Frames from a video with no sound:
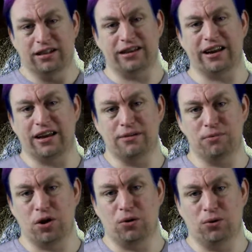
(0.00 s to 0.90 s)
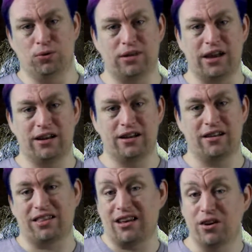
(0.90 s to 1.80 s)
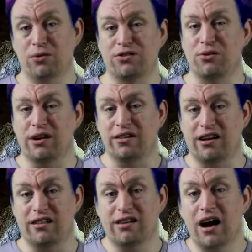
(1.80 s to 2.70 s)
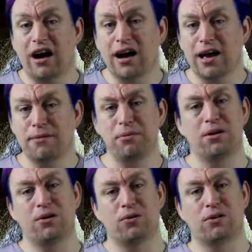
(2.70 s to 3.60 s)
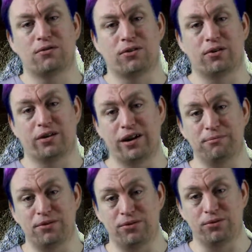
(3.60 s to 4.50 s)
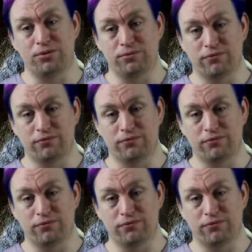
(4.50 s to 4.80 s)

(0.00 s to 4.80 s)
letting him know that they know it's going to take time in order for him to